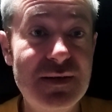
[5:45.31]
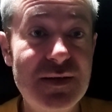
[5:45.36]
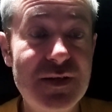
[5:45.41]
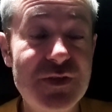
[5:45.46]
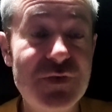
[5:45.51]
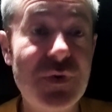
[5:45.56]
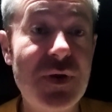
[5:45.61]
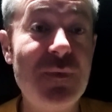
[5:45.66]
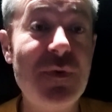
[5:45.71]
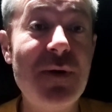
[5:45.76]

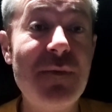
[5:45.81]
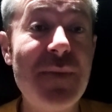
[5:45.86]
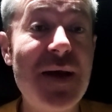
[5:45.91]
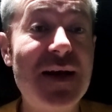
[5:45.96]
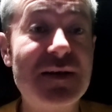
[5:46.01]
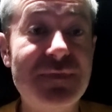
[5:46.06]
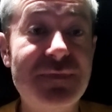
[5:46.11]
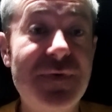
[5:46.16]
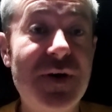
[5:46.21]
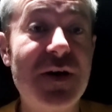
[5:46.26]
So he went
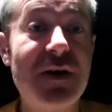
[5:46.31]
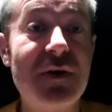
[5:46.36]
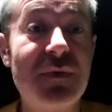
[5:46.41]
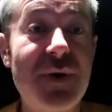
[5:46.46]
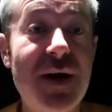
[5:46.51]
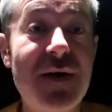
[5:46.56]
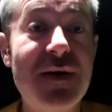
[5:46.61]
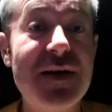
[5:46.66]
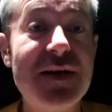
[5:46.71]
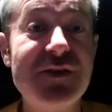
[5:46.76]
back to fucking
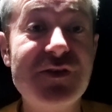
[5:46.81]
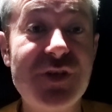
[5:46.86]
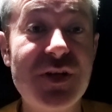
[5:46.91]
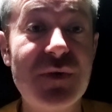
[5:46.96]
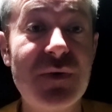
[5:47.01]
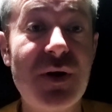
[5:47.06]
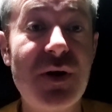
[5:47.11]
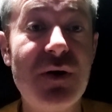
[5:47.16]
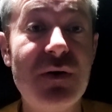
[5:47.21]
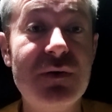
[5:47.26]
around at a
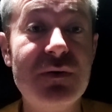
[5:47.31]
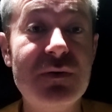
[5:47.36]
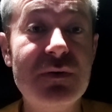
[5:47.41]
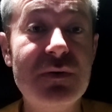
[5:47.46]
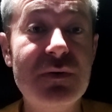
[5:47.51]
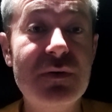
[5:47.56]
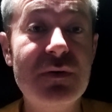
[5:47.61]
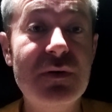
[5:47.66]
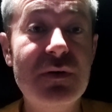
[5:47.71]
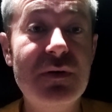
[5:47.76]
zero,
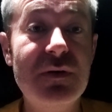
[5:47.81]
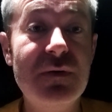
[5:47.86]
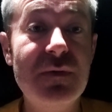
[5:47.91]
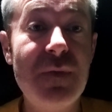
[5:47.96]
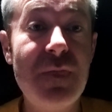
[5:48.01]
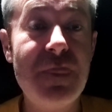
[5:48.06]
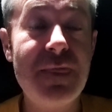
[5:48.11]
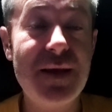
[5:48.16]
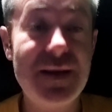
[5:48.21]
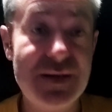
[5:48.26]

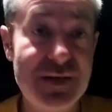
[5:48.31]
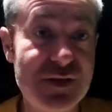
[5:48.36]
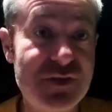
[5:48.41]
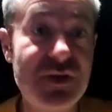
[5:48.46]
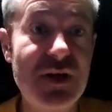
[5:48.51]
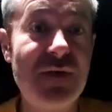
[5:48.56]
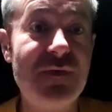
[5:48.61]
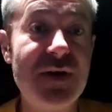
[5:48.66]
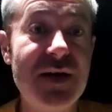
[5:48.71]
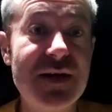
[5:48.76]
and he
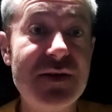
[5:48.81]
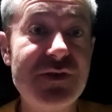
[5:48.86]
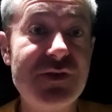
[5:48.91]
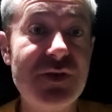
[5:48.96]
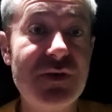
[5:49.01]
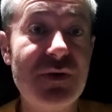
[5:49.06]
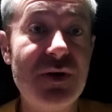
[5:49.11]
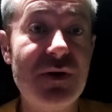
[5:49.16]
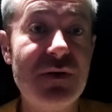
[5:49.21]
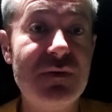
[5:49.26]
discovered at a
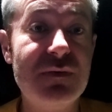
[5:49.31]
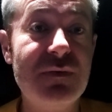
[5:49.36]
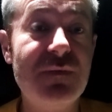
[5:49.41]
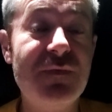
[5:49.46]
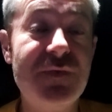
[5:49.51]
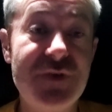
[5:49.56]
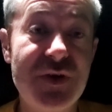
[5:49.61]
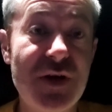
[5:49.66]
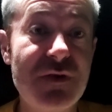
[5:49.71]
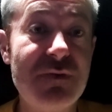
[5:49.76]
zero
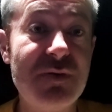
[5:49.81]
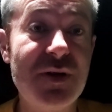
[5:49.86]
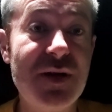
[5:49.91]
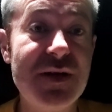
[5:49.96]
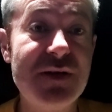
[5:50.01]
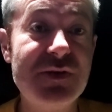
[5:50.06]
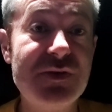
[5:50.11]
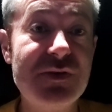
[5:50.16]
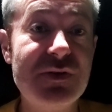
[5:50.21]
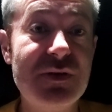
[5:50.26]
for the other
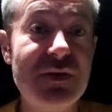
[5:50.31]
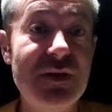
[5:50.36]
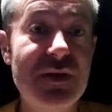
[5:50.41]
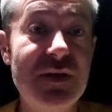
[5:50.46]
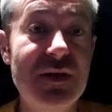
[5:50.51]
place.